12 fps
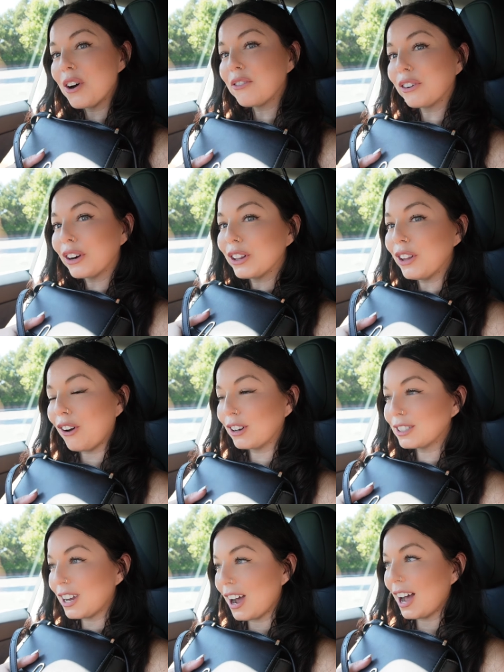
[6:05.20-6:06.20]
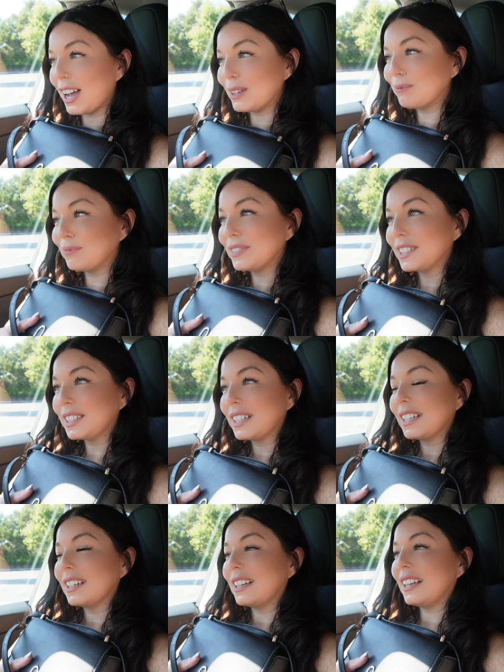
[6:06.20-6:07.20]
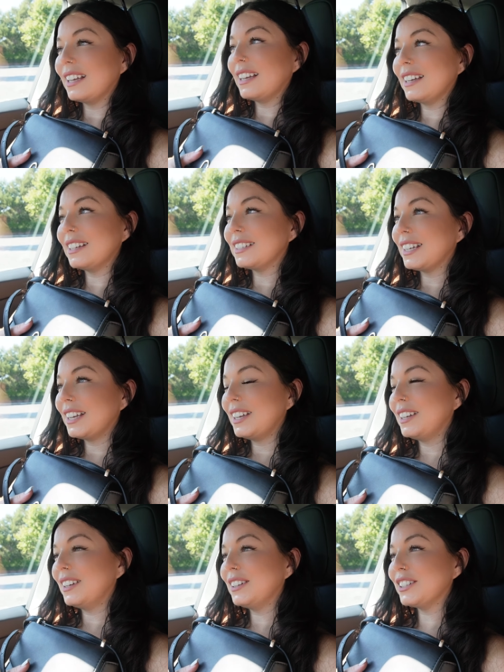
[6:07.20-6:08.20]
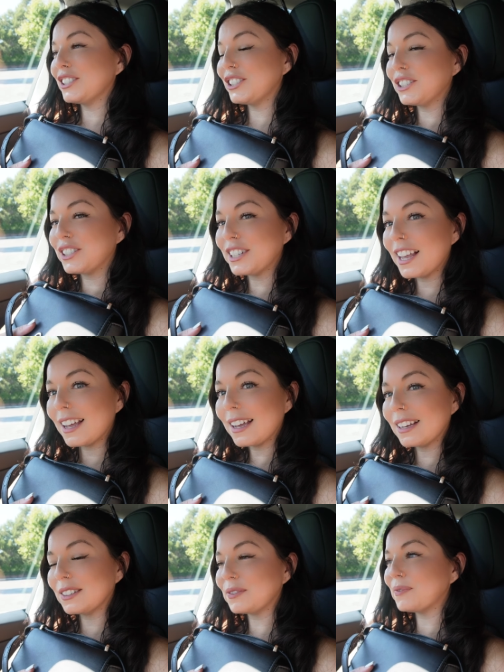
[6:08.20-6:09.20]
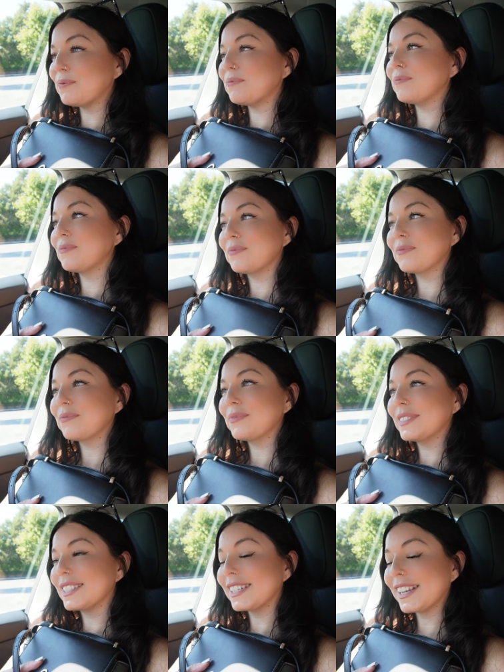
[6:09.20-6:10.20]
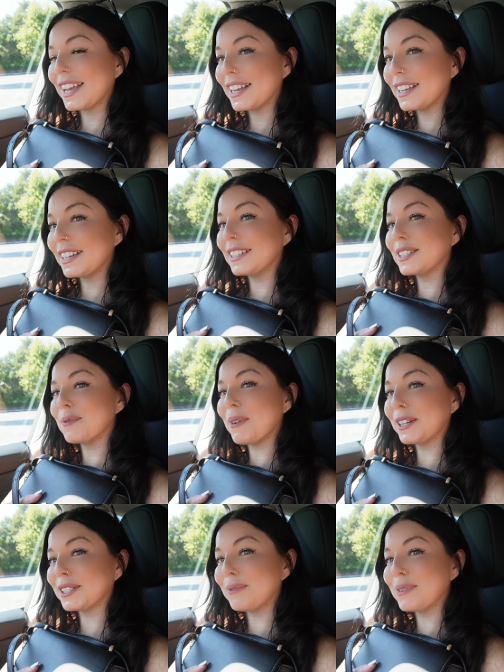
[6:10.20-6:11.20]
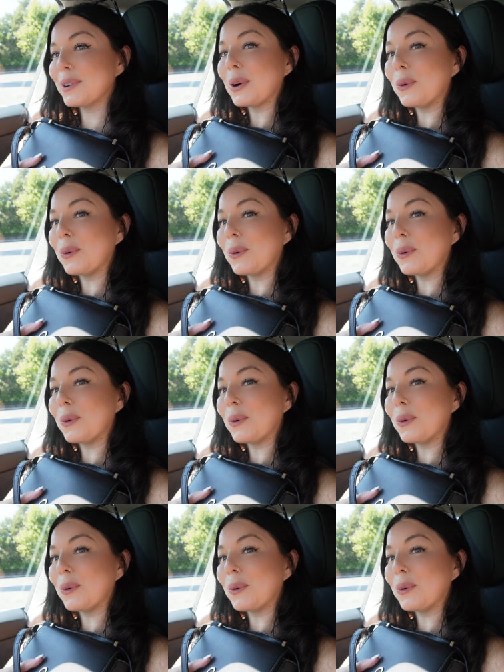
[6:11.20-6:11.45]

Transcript: for a long time. And let's just say today is about to be